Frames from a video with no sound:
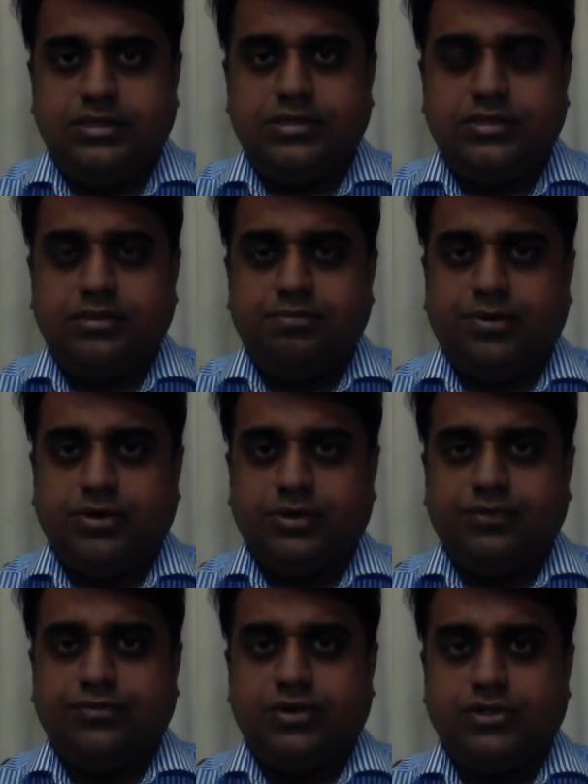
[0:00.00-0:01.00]
This is
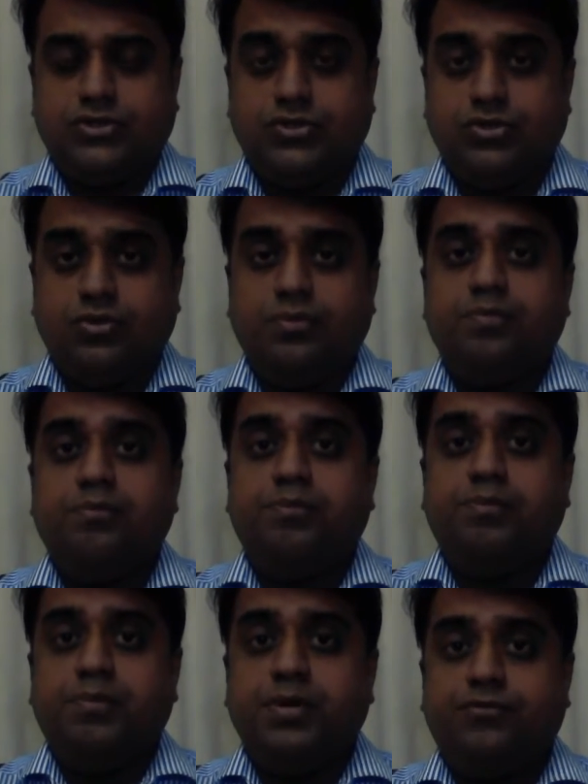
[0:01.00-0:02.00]
important for us to know
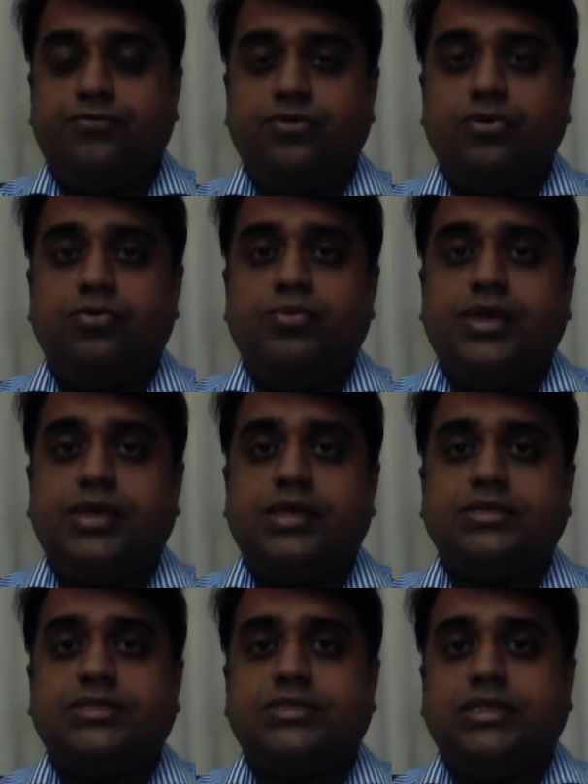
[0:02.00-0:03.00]
before we
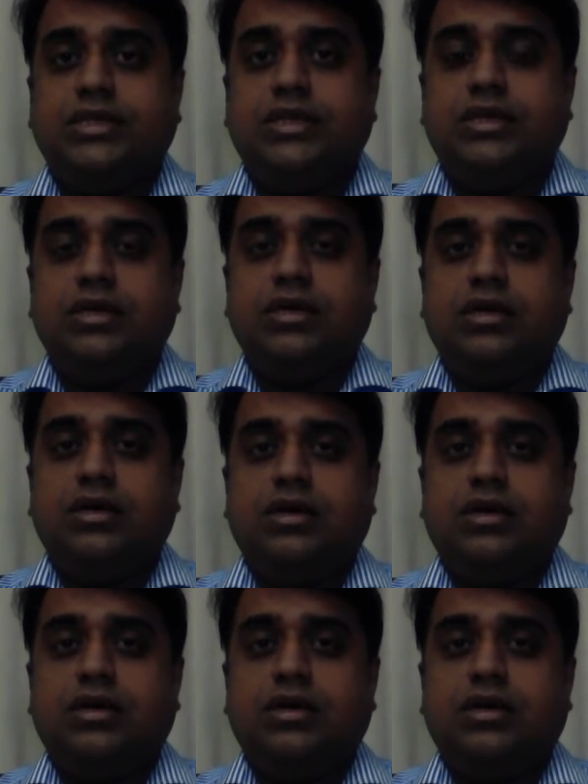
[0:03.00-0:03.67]
can see